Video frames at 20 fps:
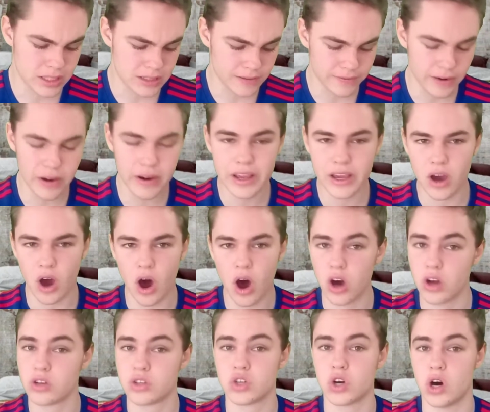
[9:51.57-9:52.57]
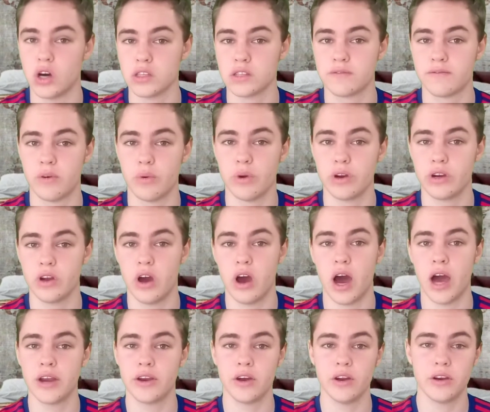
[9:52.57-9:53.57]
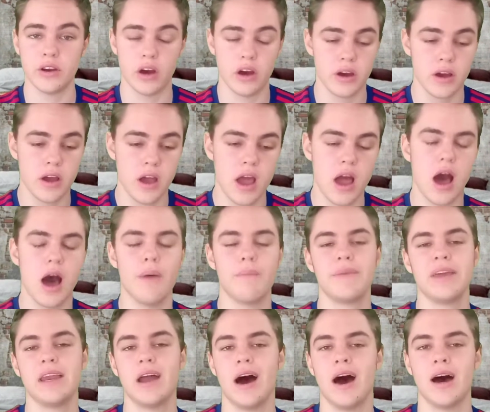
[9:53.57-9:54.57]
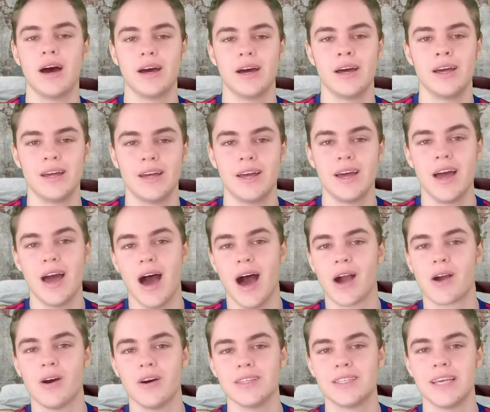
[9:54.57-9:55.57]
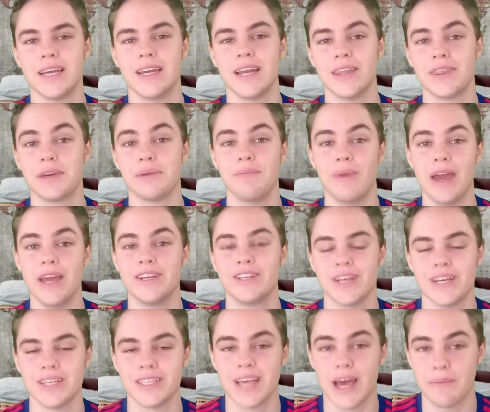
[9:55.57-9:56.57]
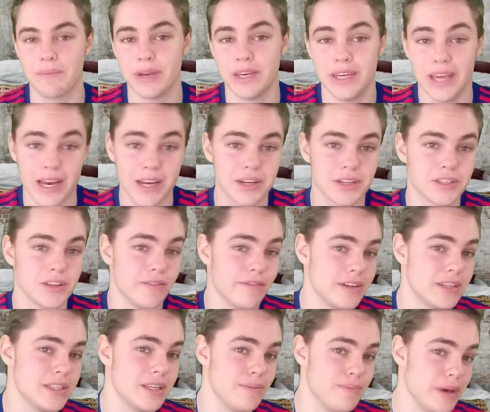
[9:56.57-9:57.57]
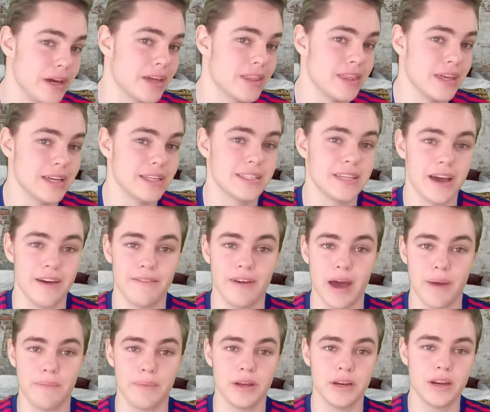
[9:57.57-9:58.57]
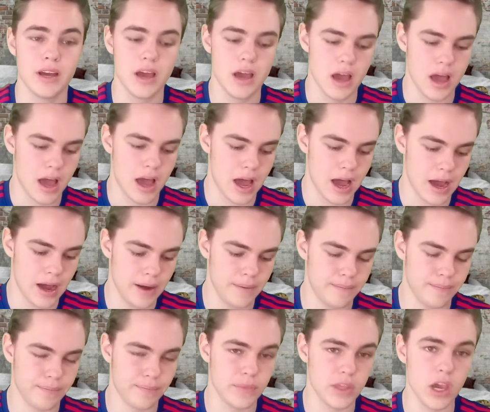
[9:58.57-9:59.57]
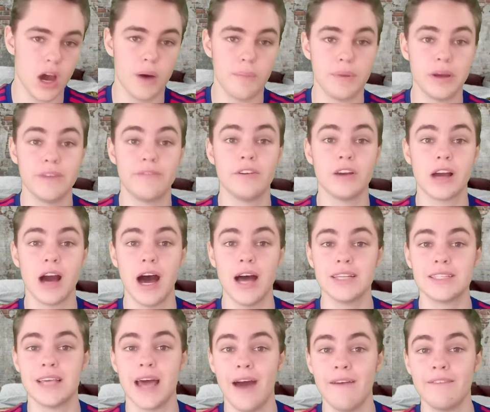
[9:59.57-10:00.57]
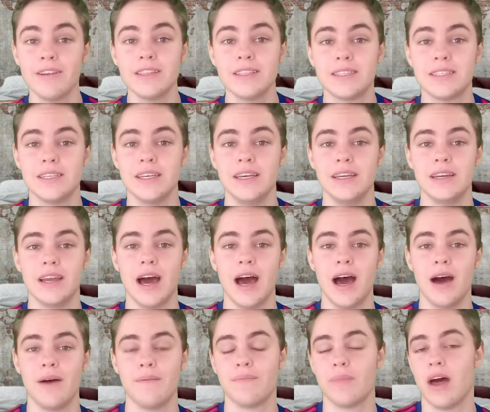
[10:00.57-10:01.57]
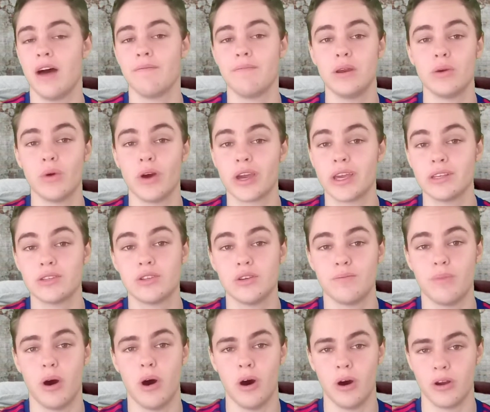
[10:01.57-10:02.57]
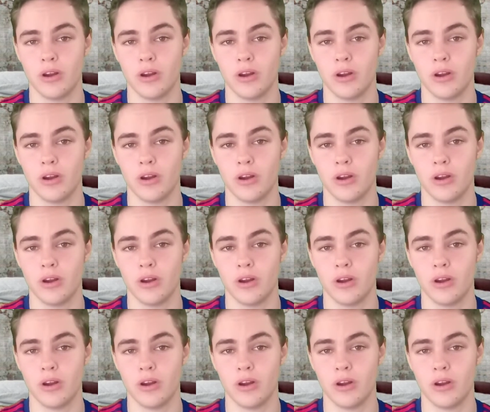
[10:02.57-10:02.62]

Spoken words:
a very odd transfer window. I don't know. I mean, I can't say nothing major has happened yet because obviously big things have happened. Yeah, but if you guys haven't seen, I've been working super hard